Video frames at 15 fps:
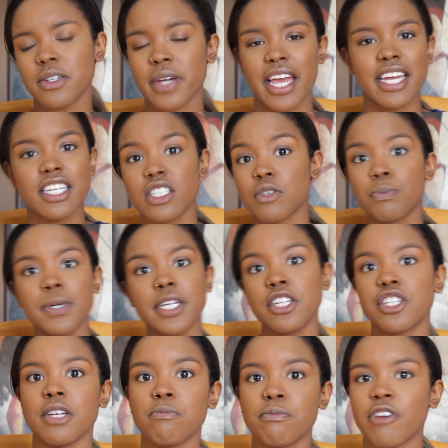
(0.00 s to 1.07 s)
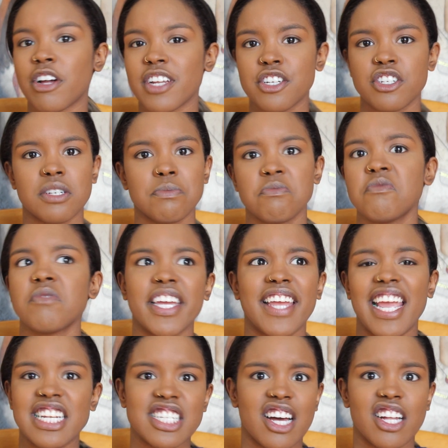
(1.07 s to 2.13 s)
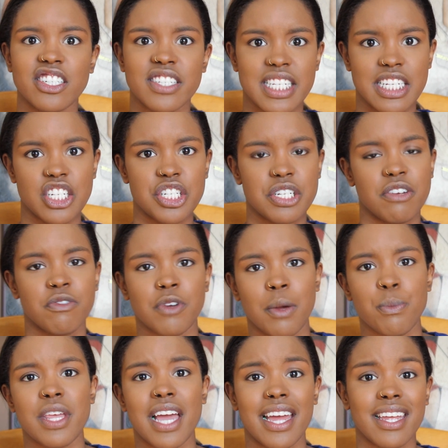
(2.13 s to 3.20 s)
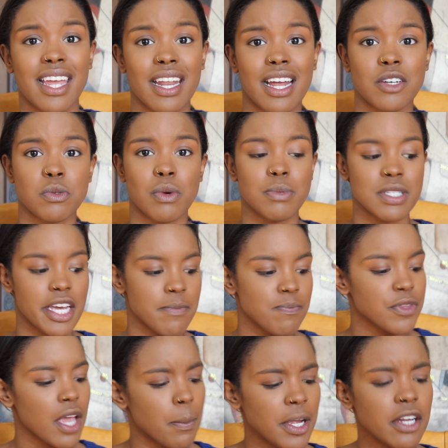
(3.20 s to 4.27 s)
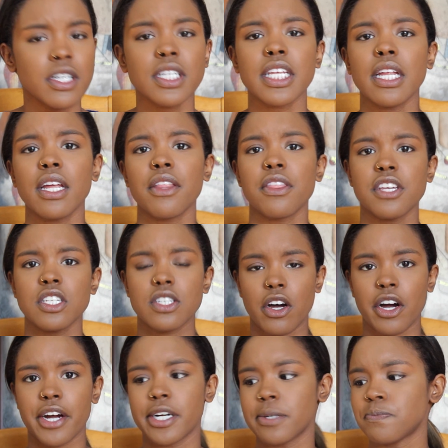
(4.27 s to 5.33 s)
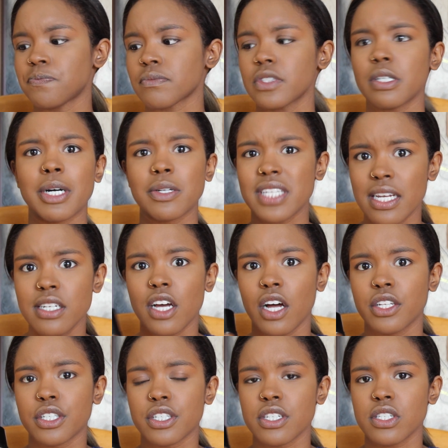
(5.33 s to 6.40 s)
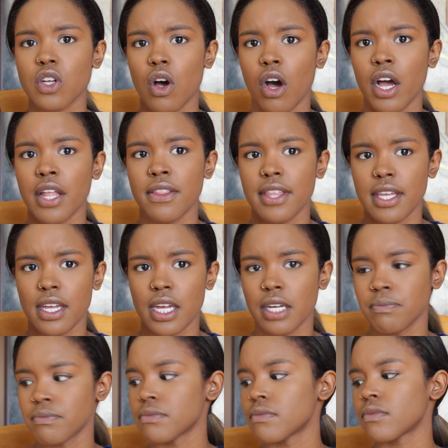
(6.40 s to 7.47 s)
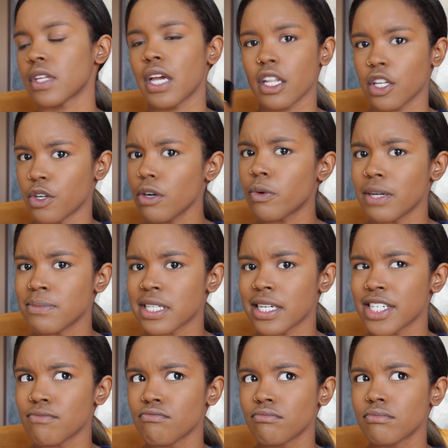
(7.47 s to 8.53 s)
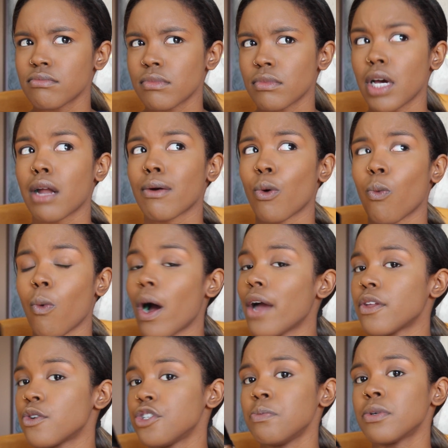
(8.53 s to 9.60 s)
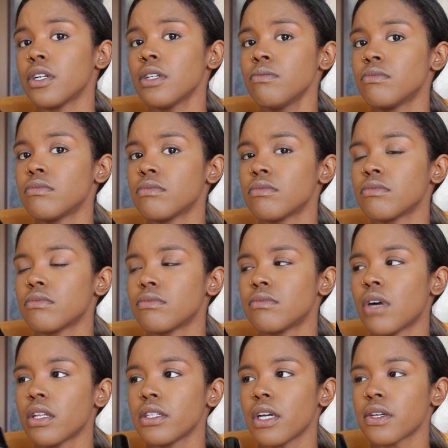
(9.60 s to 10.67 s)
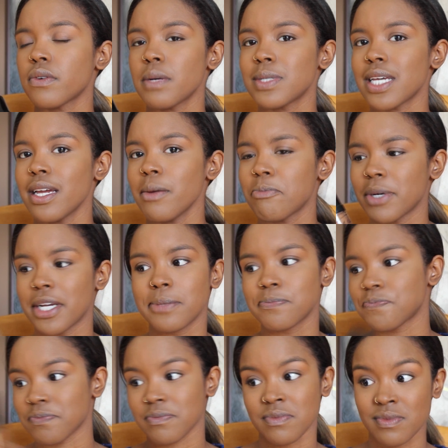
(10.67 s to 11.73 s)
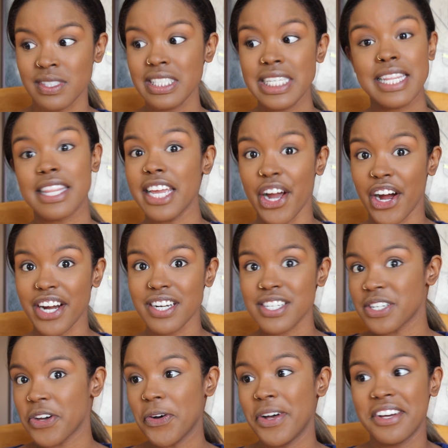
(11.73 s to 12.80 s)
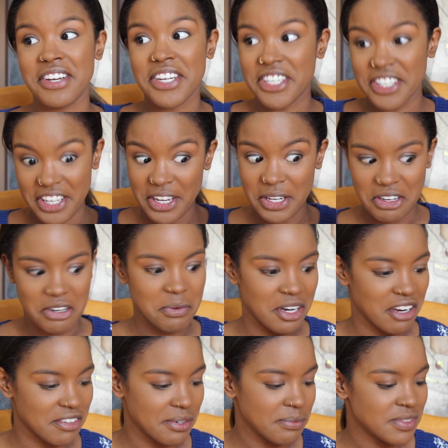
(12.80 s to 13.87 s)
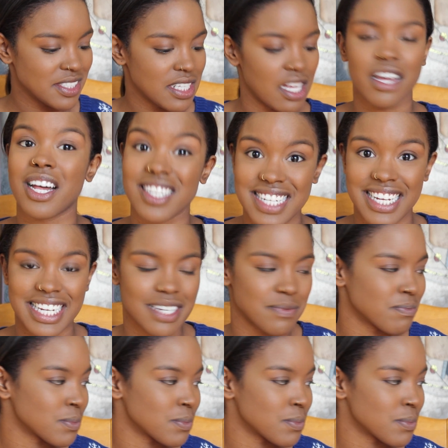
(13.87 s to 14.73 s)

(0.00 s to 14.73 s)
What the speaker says: okay, it's a pretty cheap foundation, like $8 each from the iKate House website. Apparently these are about $10 on the LA Girl website. I don't know why they're cheaper on the other website, but they are, so you know, whatever. I'll take it.